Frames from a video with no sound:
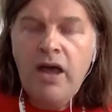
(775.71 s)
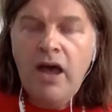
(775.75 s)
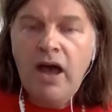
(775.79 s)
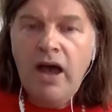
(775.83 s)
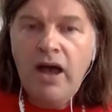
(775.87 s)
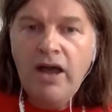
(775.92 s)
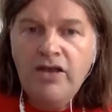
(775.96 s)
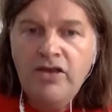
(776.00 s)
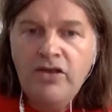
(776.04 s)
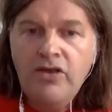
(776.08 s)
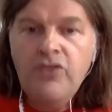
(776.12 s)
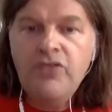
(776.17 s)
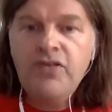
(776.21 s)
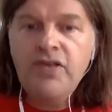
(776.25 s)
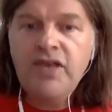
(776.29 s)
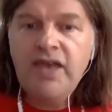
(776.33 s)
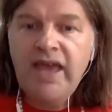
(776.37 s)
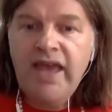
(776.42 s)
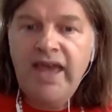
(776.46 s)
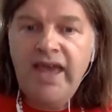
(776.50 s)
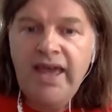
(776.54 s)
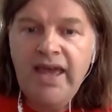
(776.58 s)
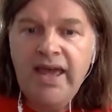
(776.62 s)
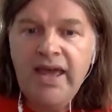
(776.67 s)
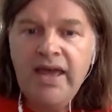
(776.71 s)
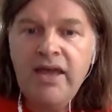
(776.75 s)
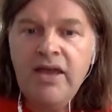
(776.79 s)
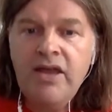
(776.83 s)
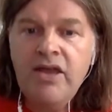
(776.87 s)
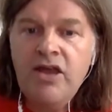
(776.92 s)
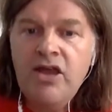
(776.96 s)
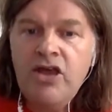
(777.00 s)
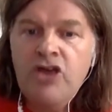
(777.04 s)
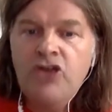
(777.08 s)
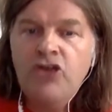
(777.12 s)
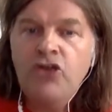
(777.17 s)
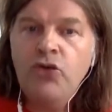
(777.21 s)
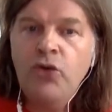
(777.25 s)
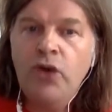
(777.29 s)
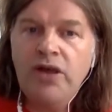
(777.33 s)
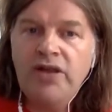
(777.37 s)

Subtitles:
I use it here to